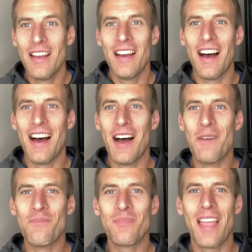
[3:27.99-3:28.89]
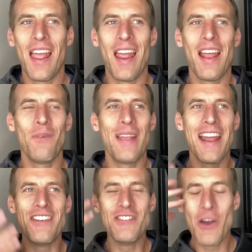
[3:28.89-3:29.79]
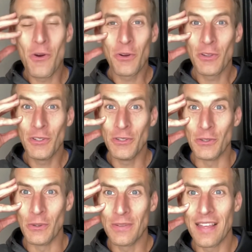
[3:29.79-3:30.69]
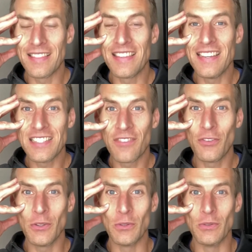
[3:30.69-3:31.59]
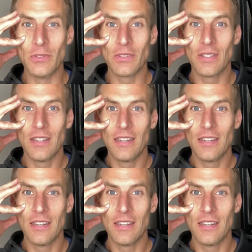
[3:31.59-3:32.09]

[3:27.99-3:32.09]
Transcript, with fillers: Um, and, and we had no clue that these foods,